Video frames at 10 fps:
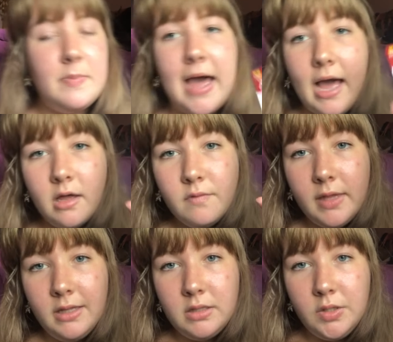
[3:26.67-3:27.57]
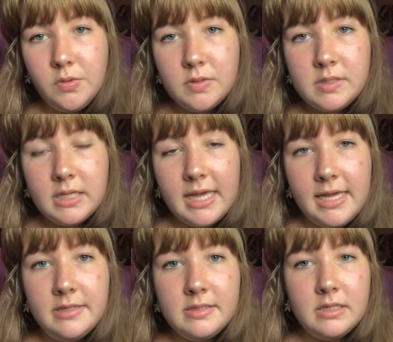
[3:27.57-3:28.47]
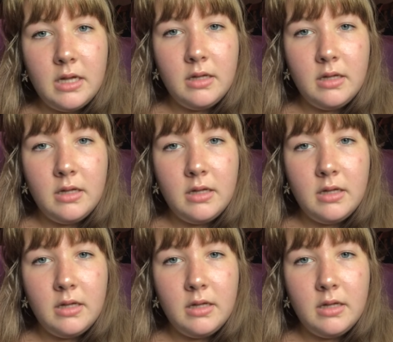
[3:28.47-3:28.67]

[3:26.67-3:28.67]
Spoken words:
pack of like loose Kiss